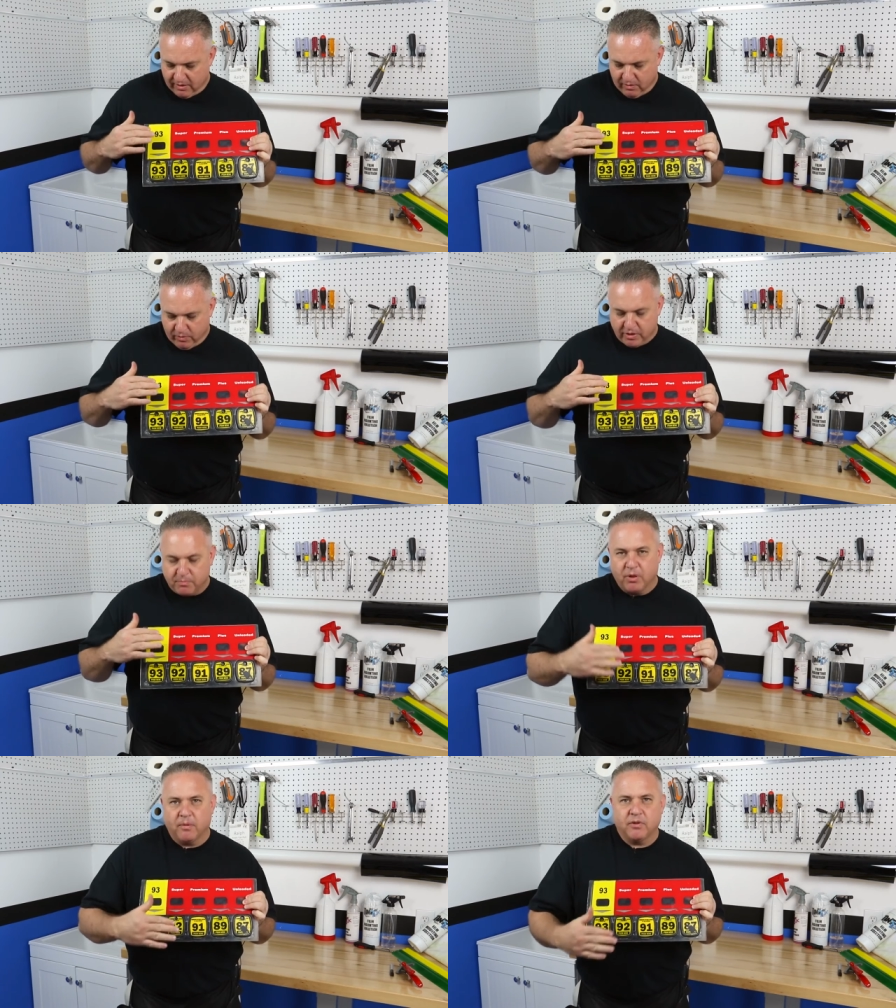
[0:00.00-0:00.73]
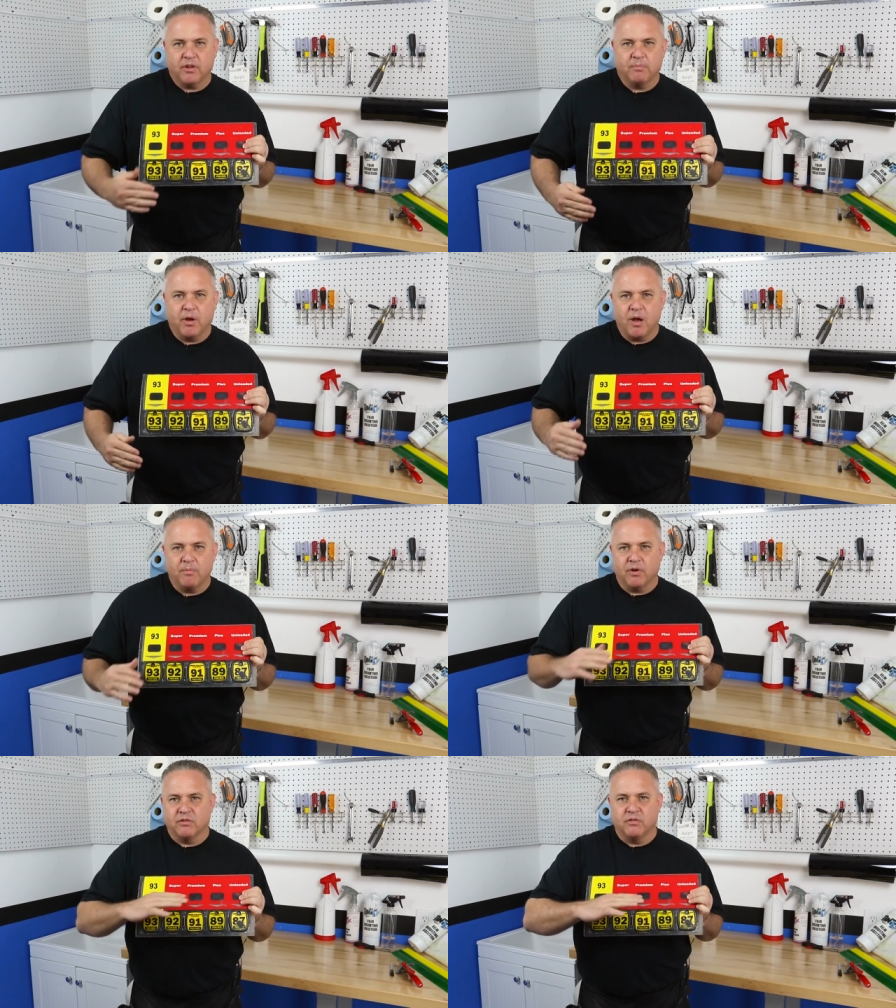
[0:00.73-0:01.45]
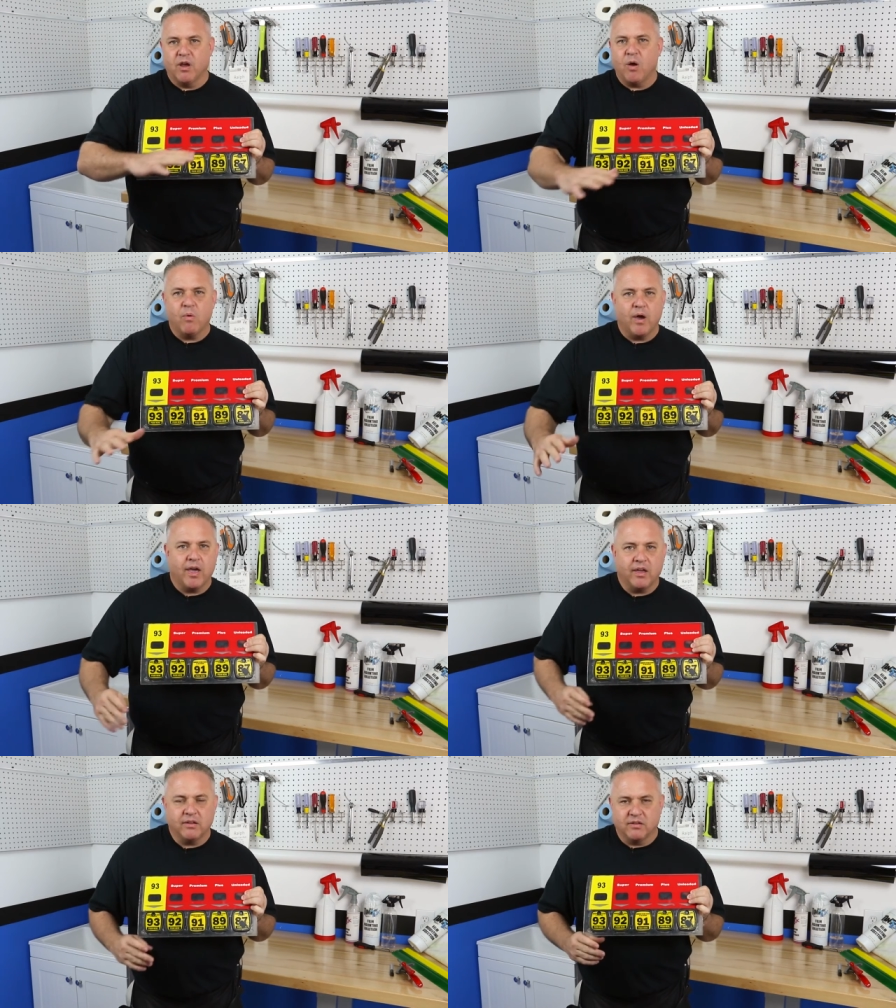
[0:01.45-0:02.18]
When you pull up to the pump, there's no
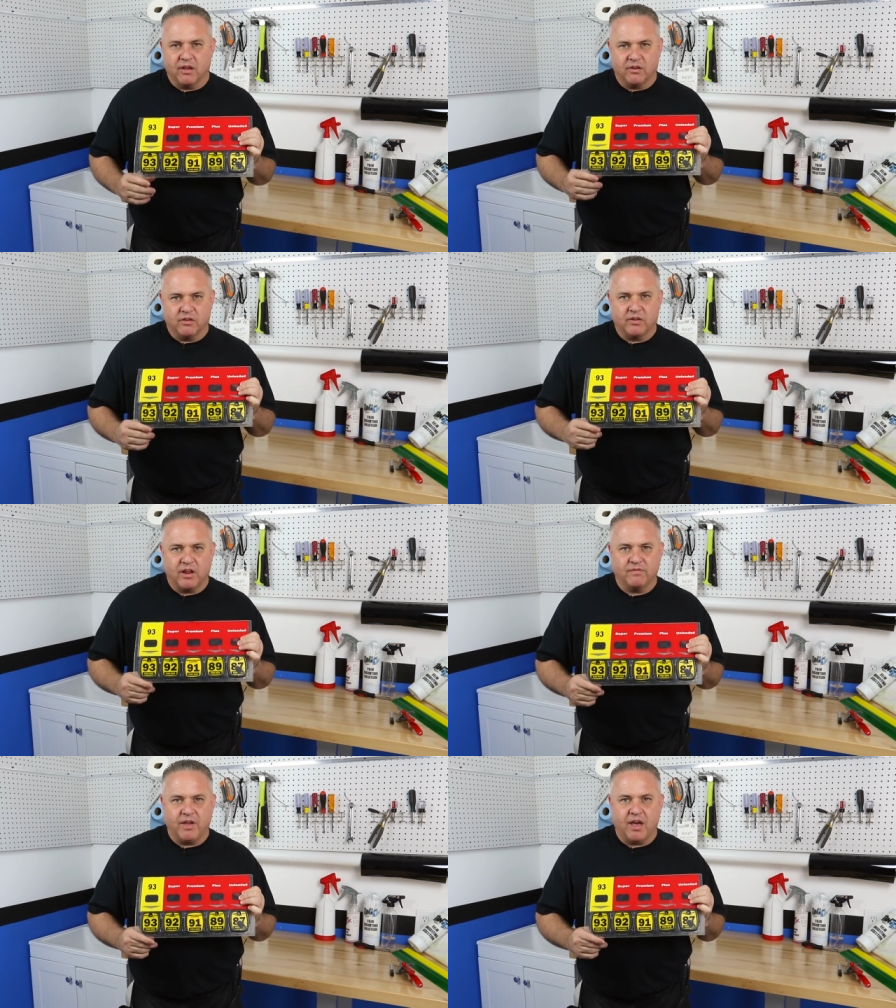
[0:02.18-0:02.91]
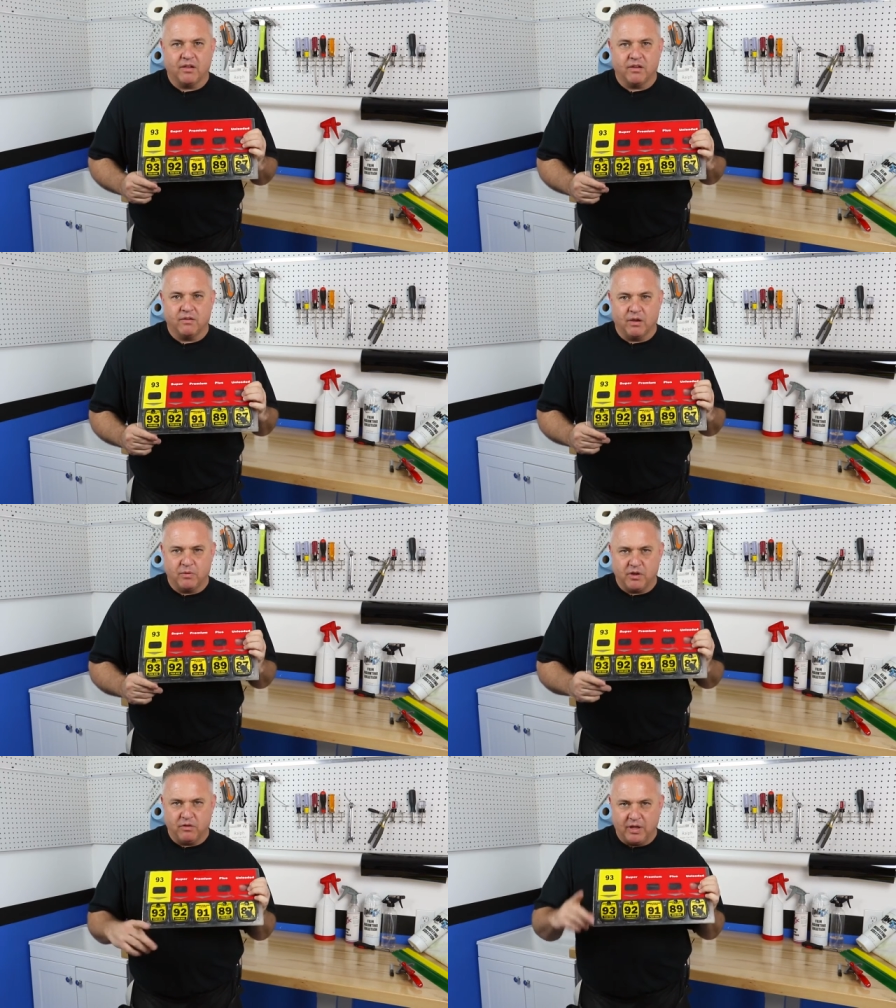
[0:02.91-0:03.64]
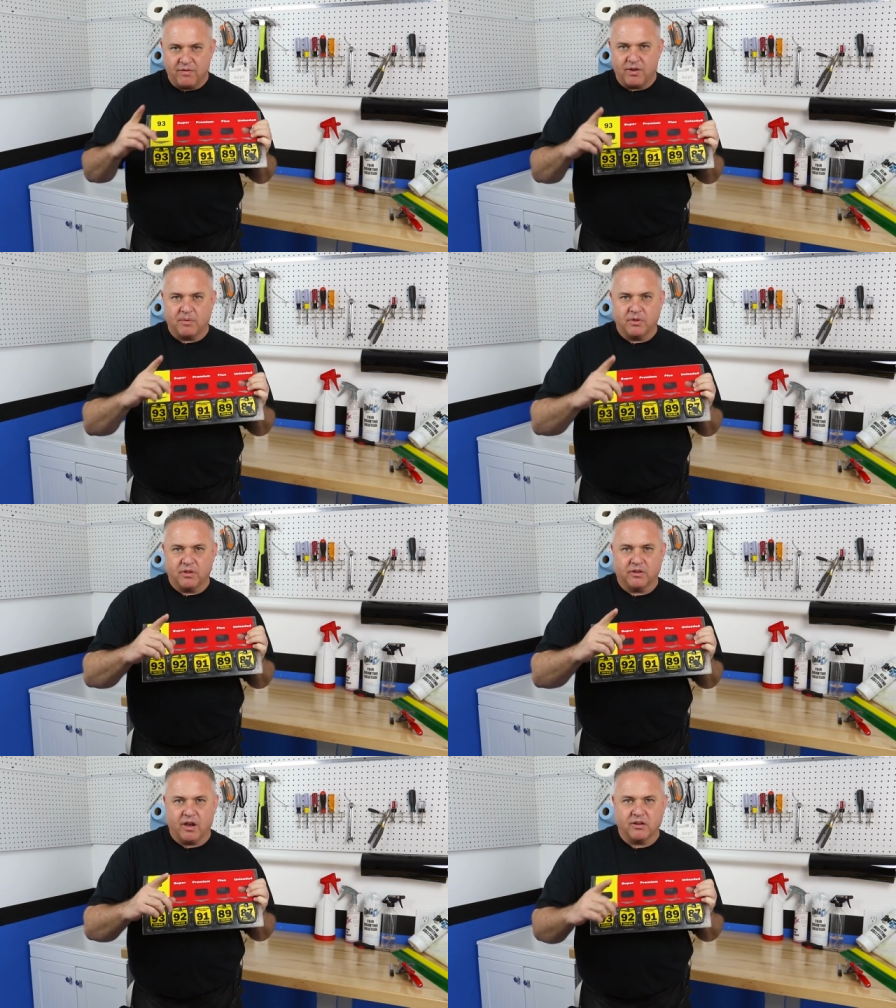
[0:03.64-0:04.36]
way to understand value. And when you leave it up to
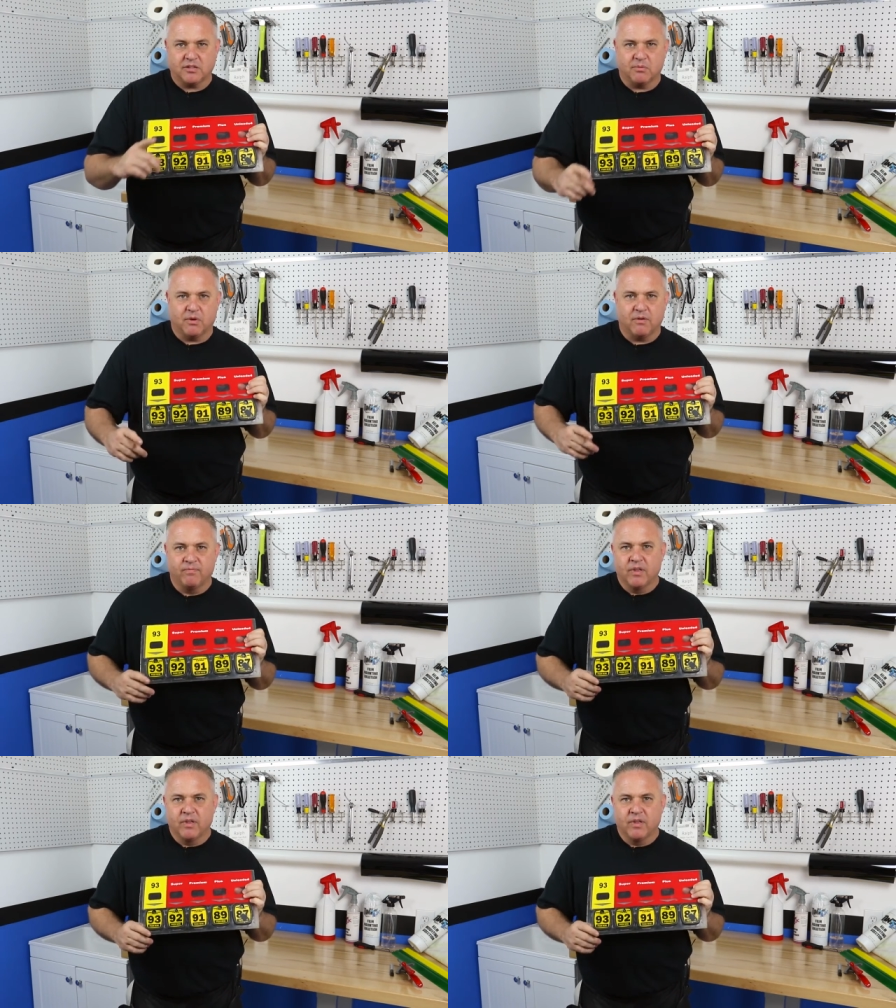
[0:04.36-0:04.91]
the customer